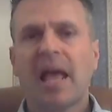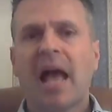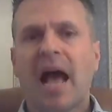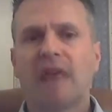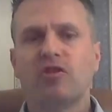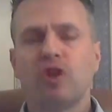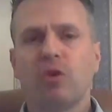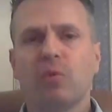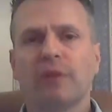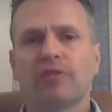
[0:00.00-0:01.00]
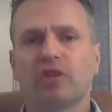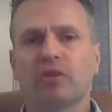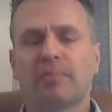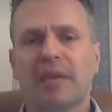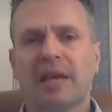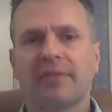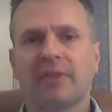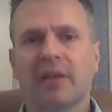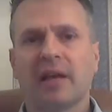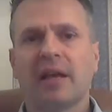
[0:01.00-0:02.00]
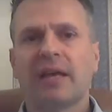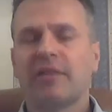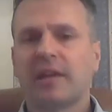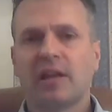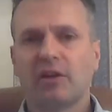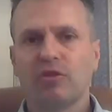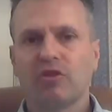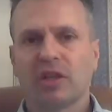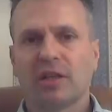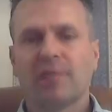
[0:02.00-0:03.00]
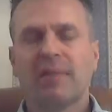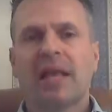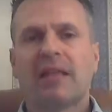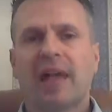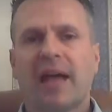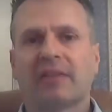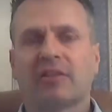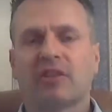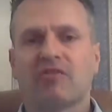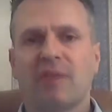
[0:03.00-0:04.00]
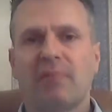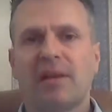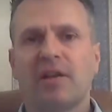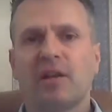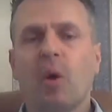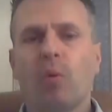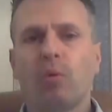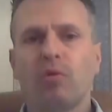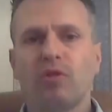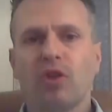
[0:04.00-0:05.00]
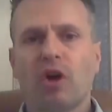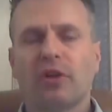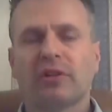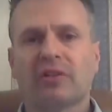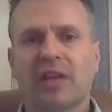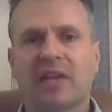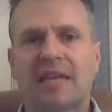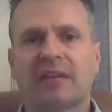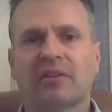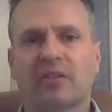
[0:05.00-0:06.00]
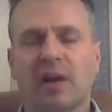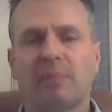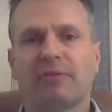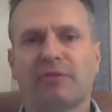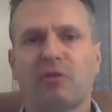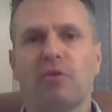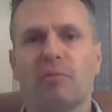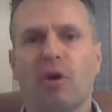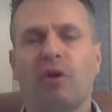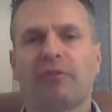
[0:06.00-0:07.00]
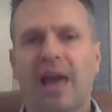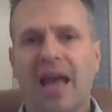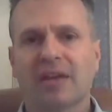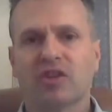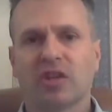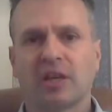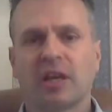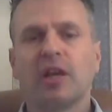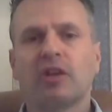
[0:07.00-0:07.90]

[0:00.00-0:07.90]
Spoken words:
And no one should be under the illusion that the Kremlin will not take some form of action